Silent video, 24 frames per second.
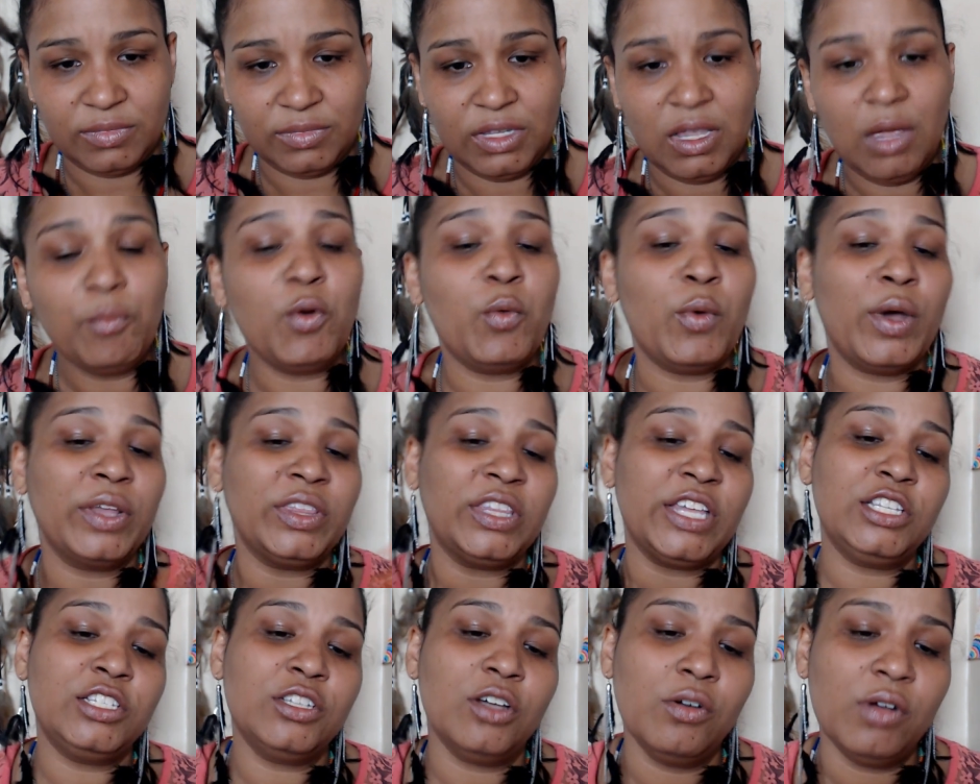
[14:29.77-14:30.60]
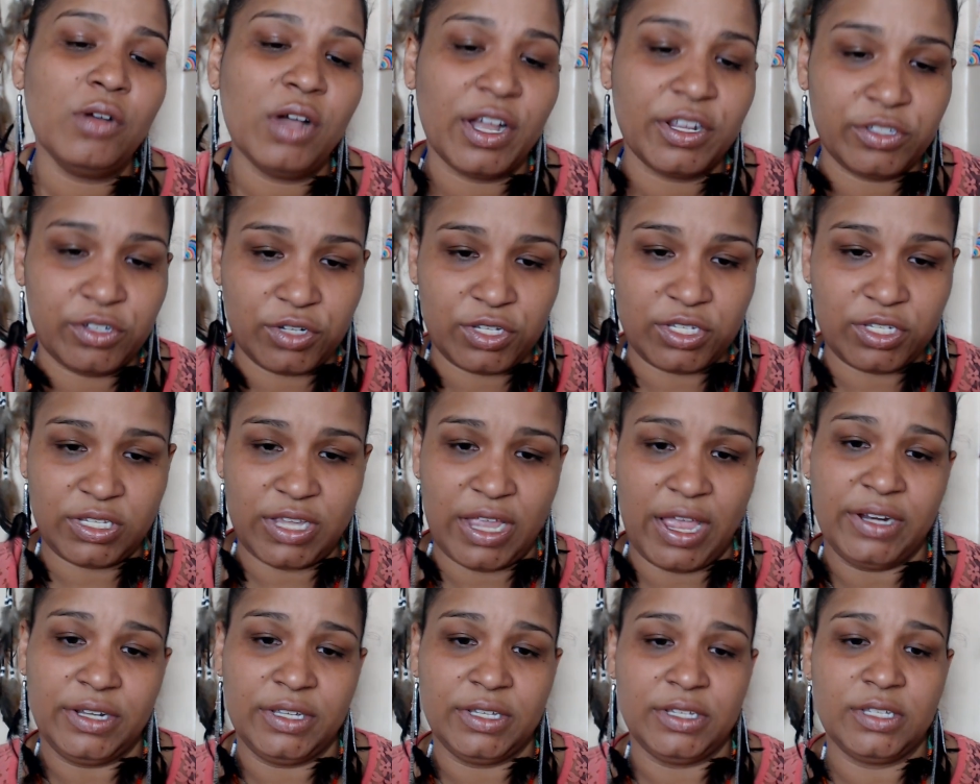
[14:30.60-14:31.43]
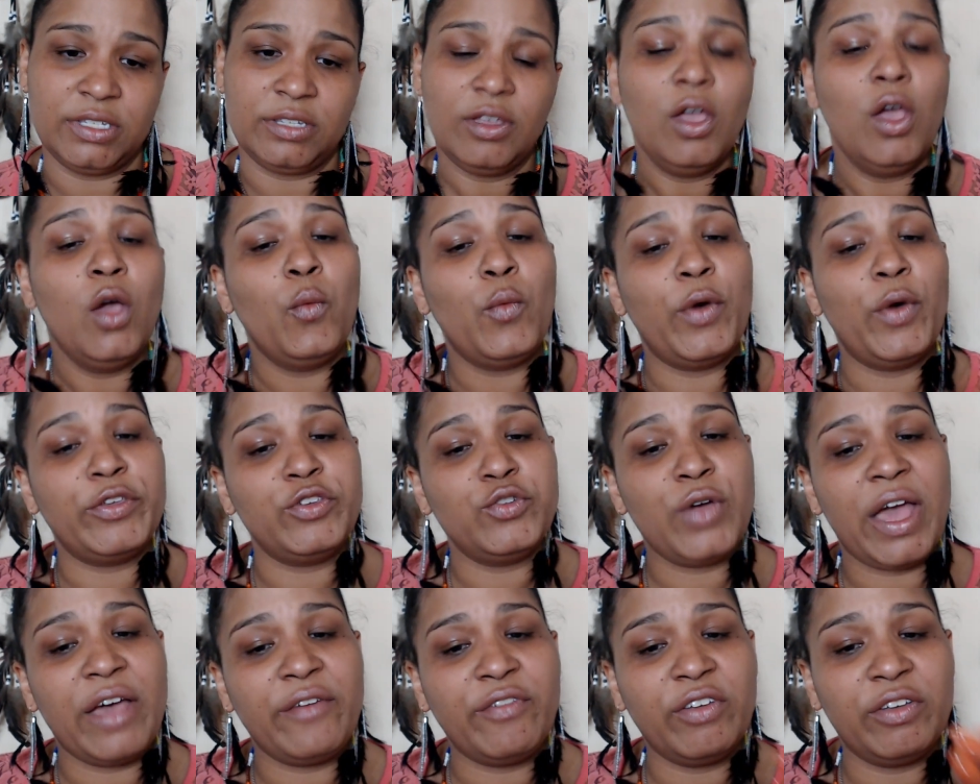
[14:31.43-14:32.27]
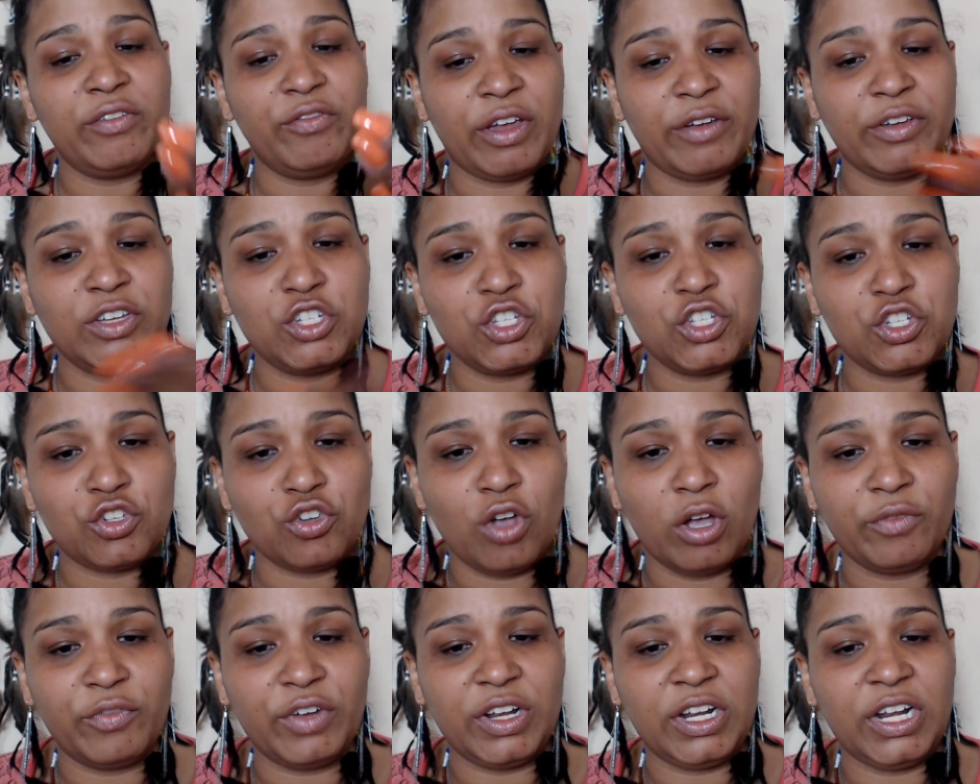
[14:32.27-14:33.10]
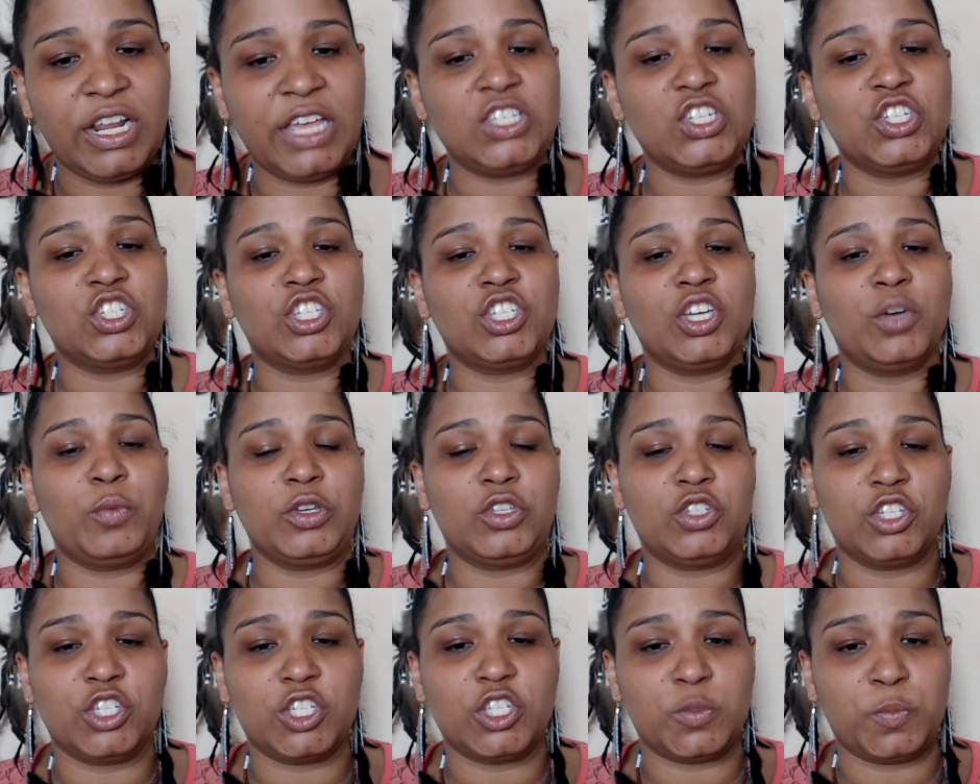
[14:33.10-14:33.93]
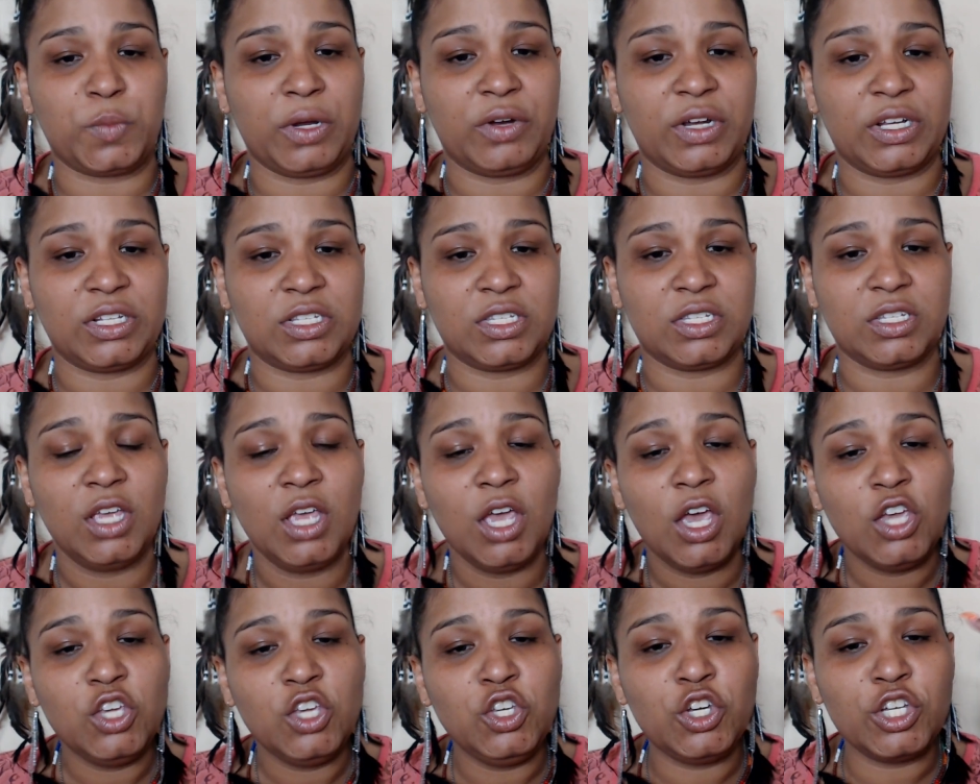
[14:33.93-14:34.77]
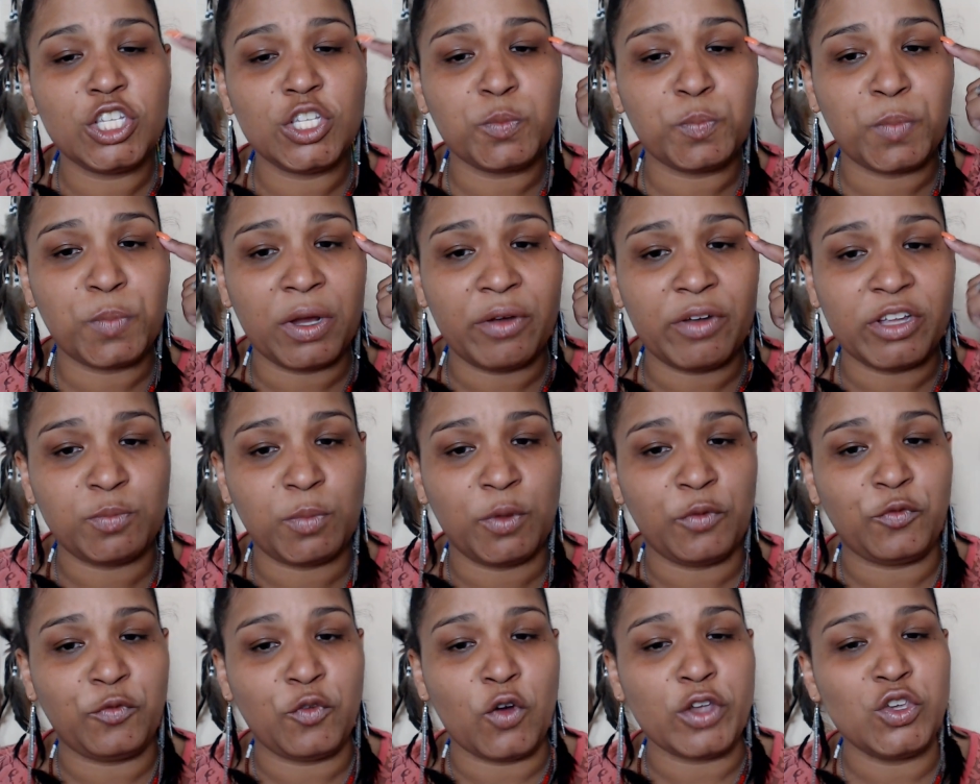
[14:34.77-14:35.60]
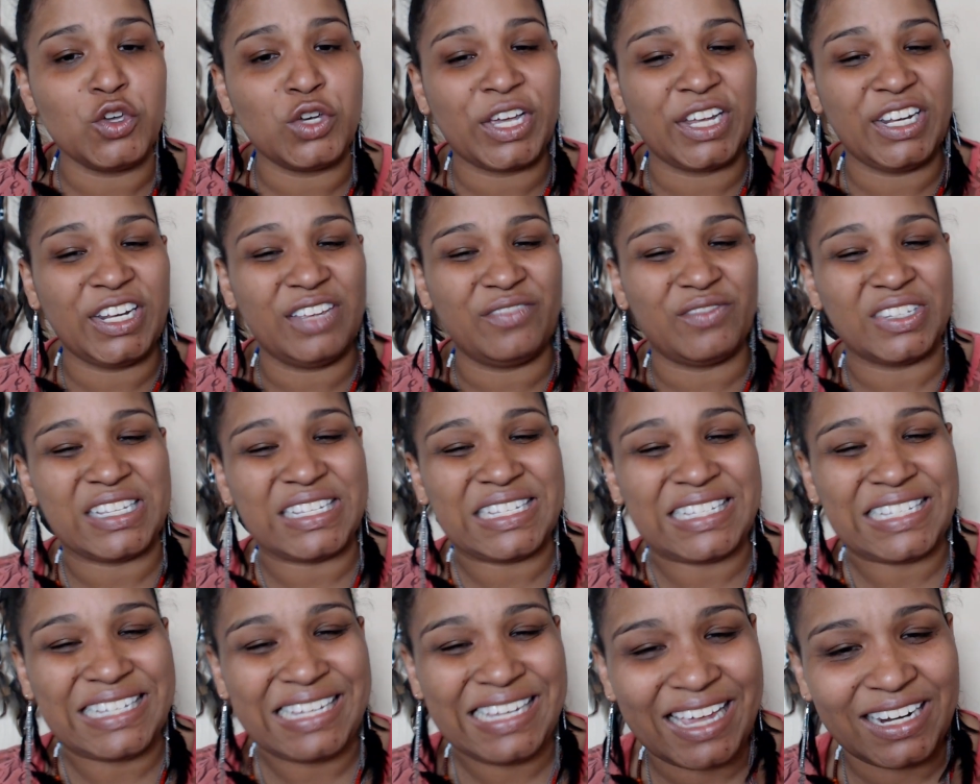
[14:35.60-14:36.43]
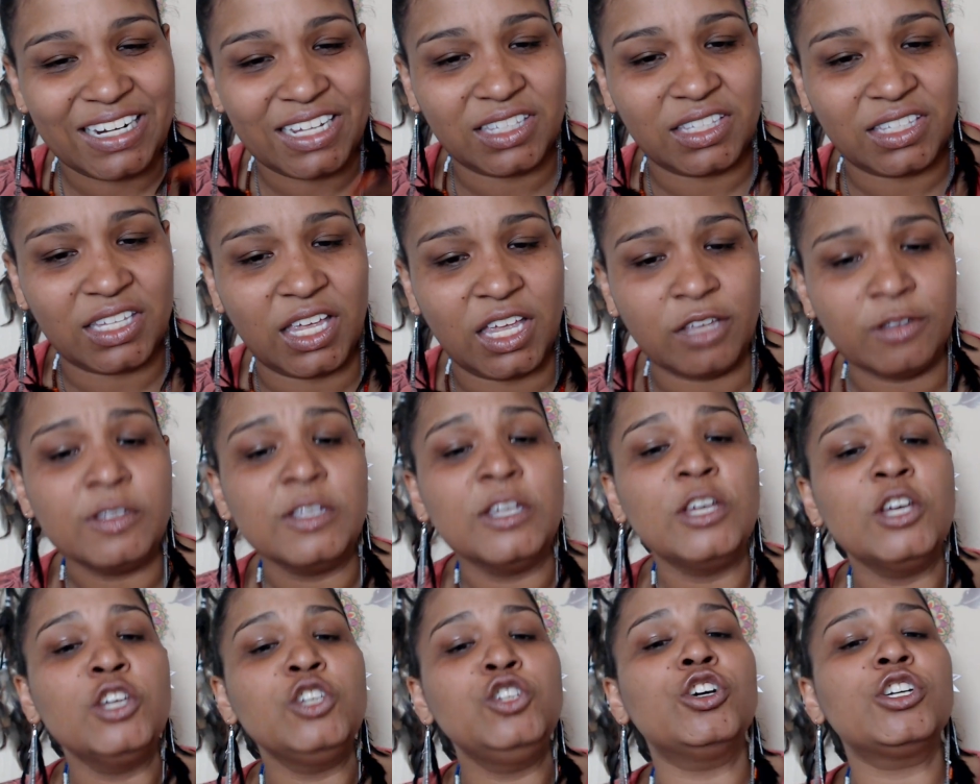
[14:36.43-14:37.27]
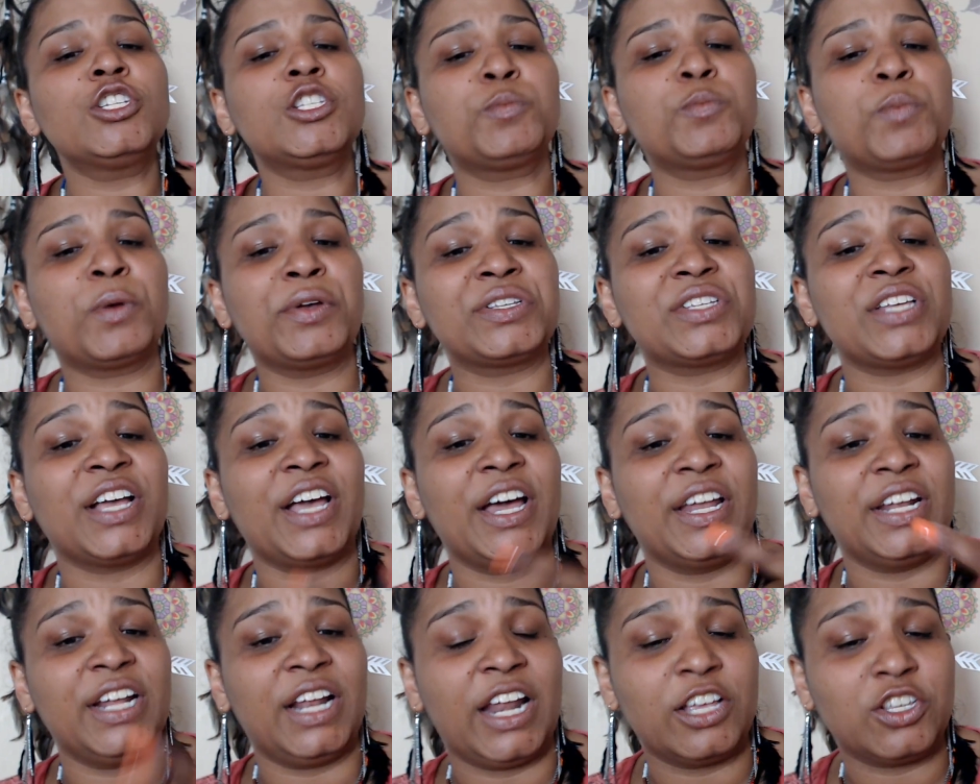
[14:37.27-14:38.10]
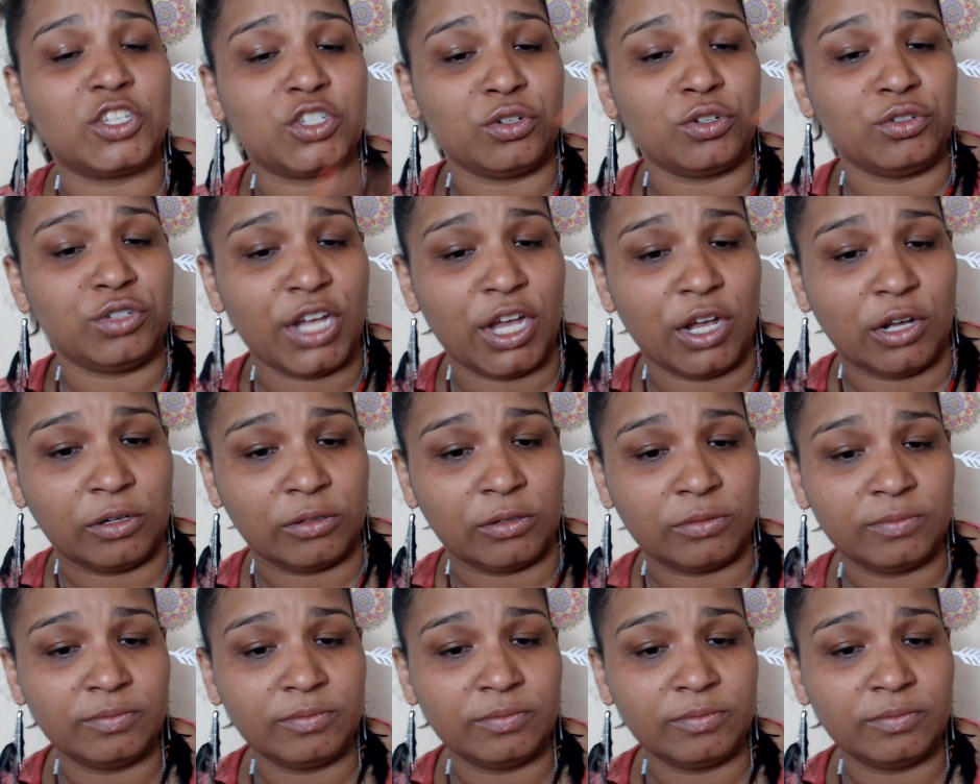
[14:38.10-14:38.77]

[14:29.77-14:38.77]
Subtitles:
But what they don't understand is when you have a very strong relationship with your spirits, before you can even see anything, your spirits are going to let you know